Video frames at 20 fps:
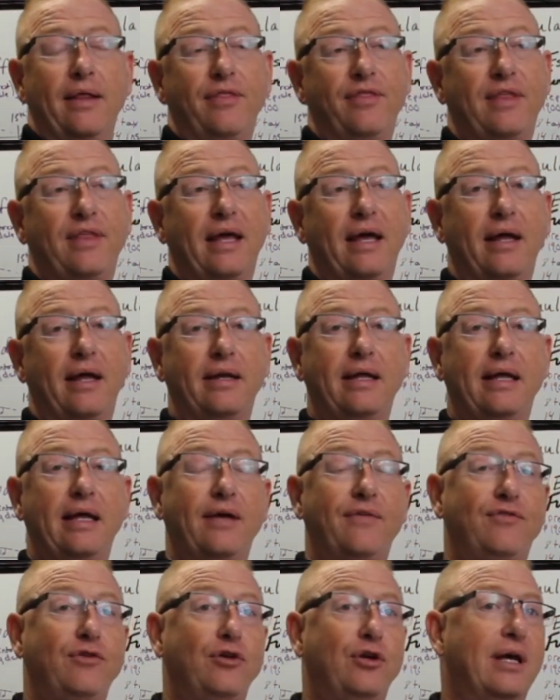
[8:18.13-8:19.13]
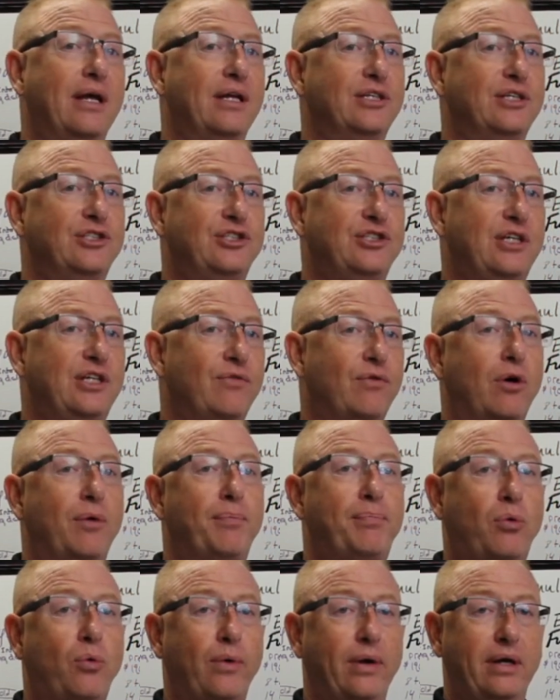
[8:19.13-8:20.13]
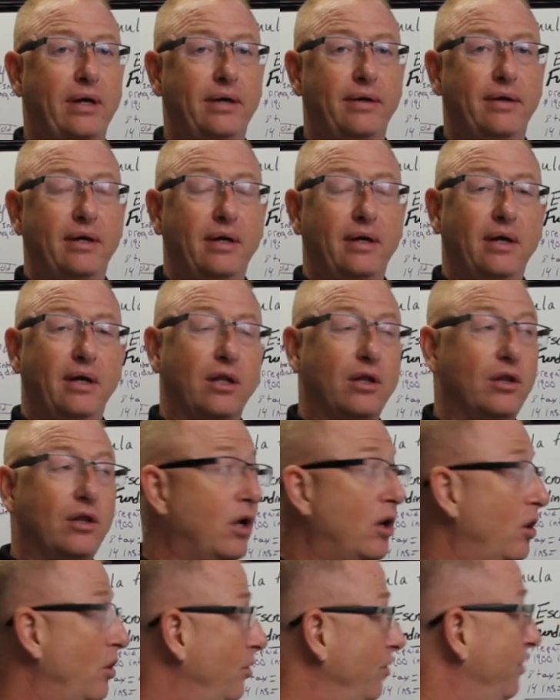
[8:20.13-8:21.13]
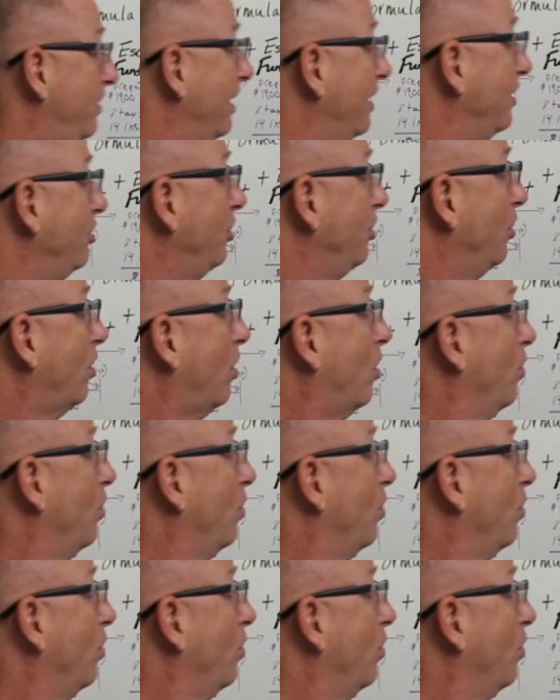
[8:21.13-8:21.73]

Then if you get a 0-point loan, then you